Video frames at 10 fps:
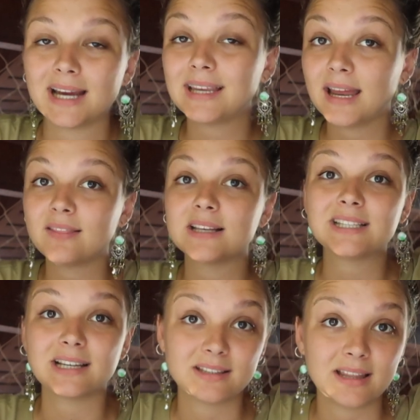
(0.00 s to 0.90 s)
I get
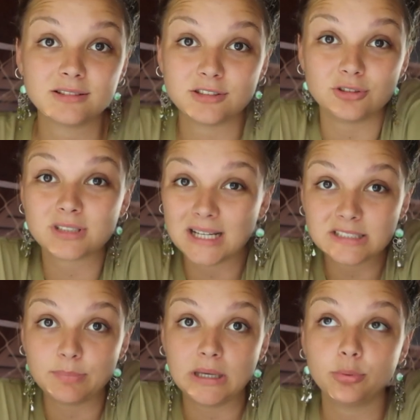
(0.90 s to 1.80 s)
it, there's those
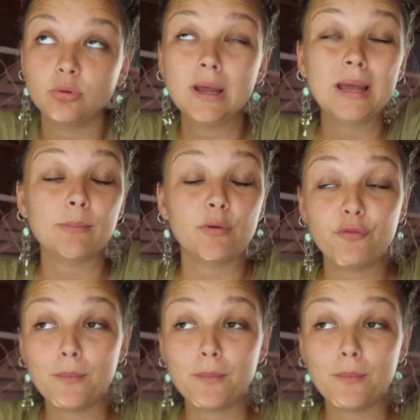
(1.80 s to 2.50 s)
kinds of people, but for